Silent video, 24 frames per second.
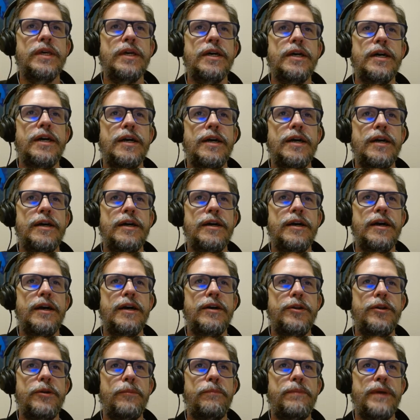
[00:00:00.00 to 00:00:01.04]
On
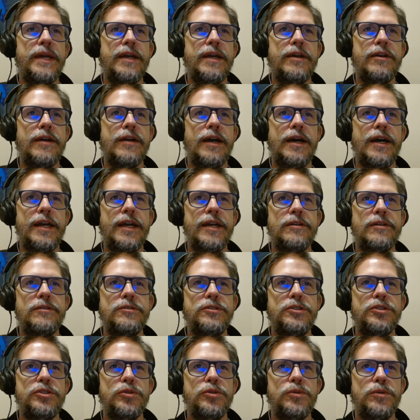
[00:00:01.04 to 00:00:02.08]
a bare iron
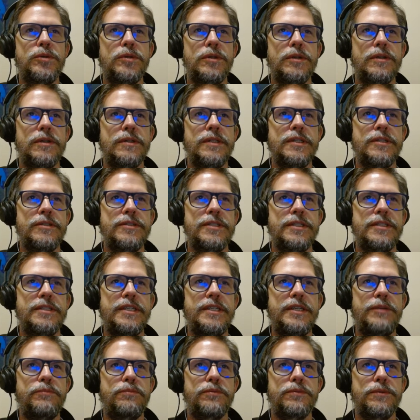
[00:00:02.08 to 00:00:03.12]
shore, there's a
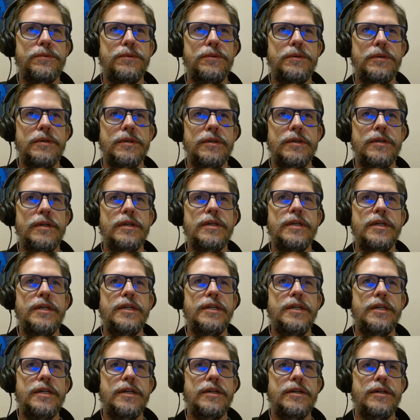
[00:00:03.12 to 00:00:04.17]
deep roar.
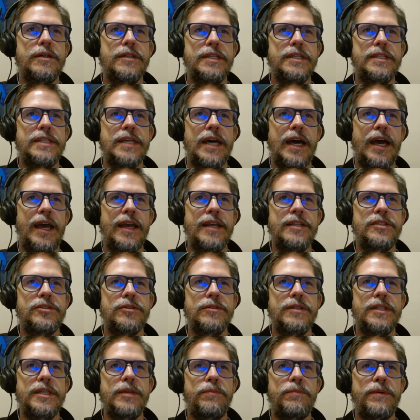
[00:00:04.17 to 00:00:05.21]
All the tides are
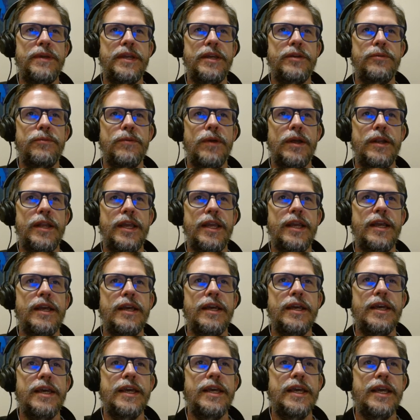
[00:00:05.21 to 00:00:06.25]
leaping and running.
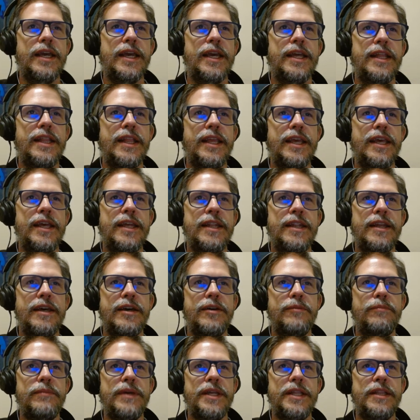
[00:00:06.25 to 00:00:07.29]
And then
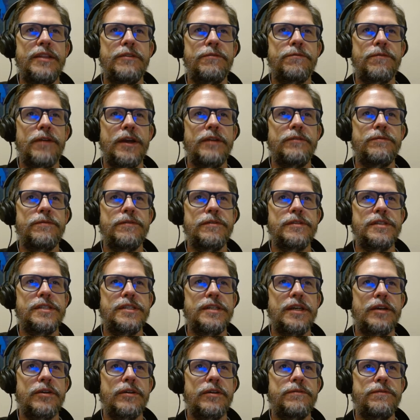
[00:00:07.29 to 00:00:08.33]
amid the frightful
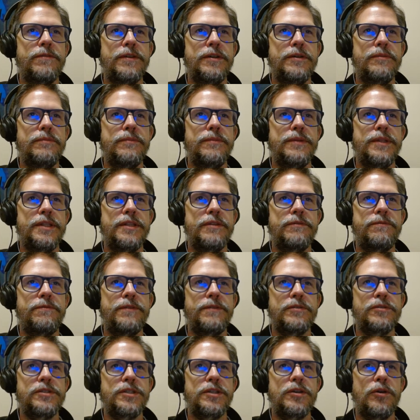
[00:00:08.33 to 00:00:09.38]
seraphim, the
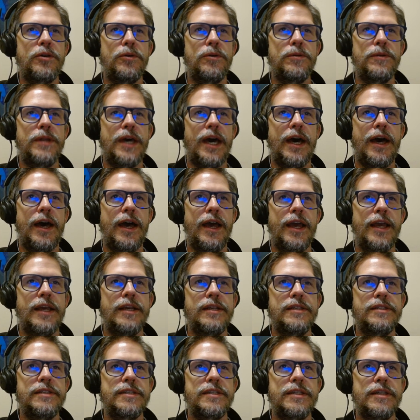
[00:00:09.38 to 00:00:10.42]
fierce cold
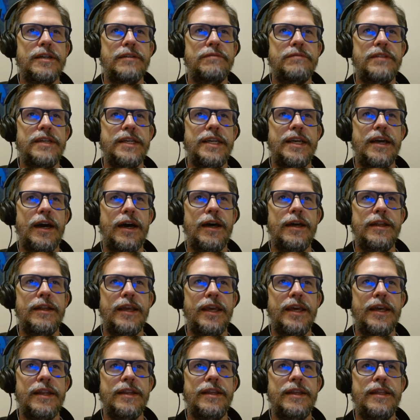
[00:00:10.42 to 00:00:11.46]
eyes of the
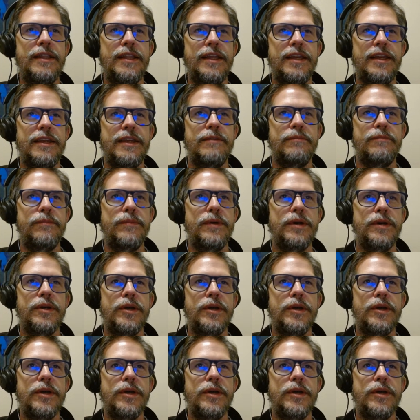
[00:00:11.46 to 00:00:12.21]
Godhead gleam,